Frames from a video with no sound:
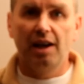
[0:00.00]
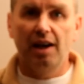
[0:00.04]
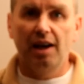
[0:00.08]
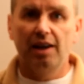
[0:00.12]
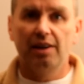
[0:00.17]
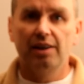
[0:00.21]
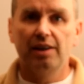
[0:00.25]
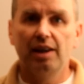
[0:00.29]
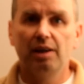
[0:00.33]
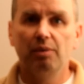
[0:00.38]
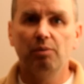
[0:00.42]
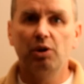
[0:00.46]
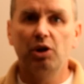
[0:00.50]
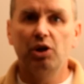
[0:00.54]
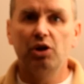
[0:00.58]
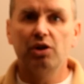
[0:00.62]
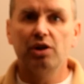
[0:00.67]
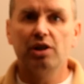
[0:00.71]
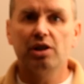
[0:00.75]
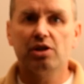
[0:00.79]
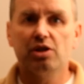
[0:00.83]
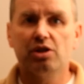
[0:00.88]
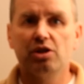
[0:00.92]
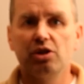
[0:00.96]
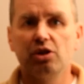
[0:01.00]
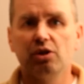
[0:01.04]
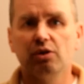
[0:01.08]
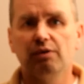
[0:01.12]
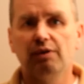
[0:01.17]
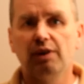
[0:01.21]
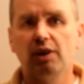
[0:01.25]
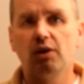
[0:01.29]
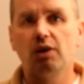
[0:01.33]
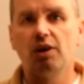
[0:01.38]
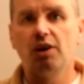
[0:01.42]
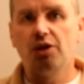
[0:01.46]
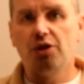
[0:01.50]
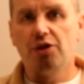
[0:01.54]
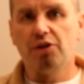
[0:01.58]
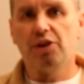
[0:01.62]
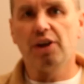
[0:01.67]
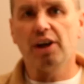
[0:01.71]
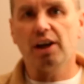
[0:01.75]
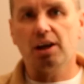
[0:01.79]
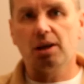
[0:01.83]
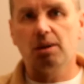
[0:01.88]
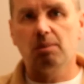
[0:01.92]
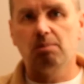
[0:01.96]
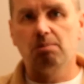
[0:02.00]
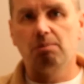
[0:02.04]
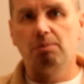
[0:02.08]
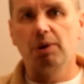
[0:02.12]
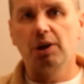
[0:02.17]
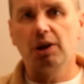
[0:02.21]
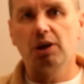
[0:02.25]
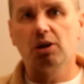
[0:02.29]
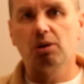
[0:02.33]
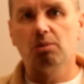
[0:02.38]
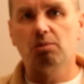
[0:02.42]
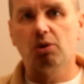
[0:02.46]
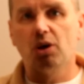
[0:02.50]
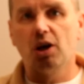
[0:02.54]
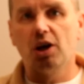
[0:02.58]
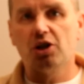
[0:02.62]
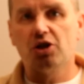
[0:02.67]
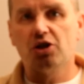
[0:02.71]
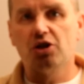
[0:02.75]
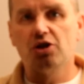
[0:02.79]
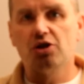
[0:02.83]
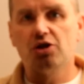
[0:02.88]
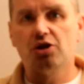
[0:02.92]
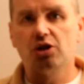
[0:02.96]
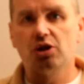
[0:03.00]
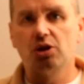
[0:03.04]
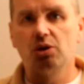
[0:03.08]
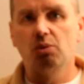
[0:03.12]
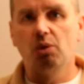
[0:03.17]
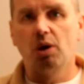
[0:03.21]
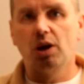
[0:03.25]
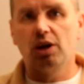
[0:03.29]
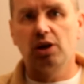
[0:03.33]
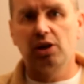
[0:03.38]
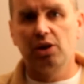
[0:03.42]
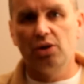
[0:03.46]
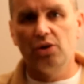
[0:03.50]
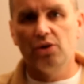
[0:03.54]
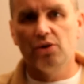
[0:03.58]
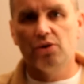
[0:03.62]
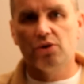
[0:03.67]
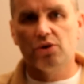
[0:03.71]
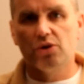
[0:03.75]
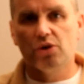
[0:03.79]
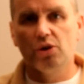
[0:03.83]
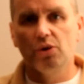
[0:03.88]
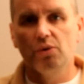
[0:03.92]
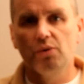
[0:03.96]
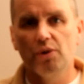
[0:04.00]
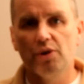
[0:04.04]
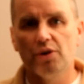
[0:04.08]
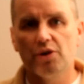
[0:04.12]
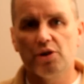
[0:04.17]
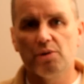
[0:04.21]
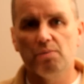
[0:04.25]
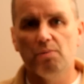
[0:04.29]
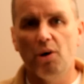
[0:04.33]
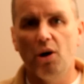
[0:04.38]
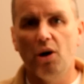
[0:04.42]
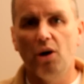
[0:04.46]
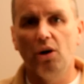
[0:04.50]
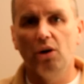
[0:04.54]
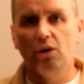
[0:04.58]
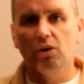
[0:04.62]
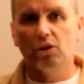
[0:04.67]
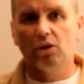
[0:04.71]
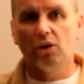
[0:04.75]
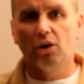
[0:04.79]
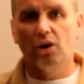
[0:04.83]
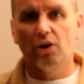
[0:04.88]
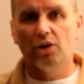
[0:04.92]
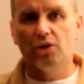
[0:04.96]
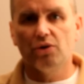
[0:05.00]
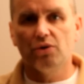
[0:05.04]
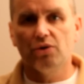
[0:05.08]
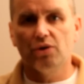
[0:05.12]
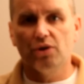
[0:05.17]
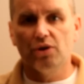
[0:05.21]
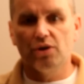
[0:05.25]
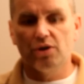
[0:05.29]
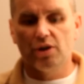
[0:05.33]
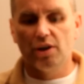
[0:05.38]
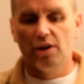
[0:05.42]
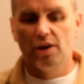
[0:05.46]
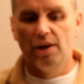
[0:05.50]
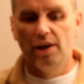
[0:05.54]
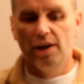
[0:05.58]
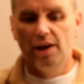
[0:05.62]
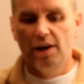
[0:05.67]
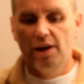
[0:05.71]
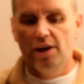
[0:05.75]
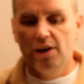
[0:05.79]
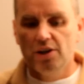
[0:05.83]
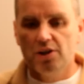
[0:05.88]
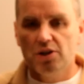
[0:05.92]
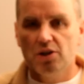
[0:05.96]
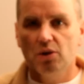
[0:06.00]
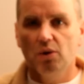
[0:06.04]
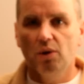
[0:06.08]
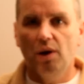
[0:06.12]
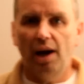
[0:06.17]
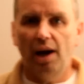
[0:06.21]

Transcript: and then when you get to your very thick, bigger brushes, you want to use two of the small cartridges. So